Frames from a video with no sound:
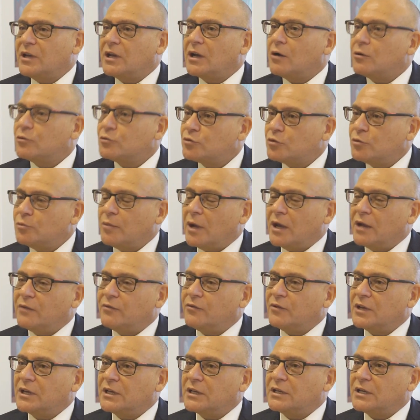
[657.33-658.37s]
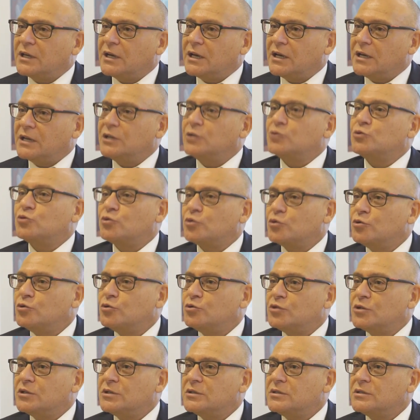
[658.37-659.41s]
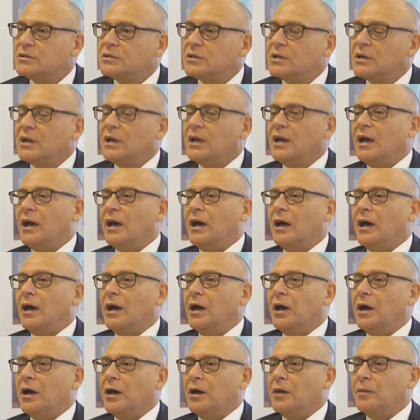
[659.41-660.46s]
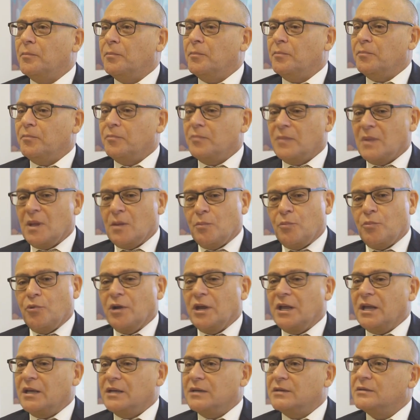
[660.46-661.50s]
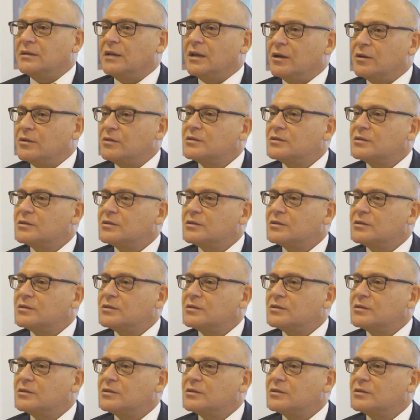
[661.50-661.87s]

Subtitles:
ultramafic intrusions. Bringing you know the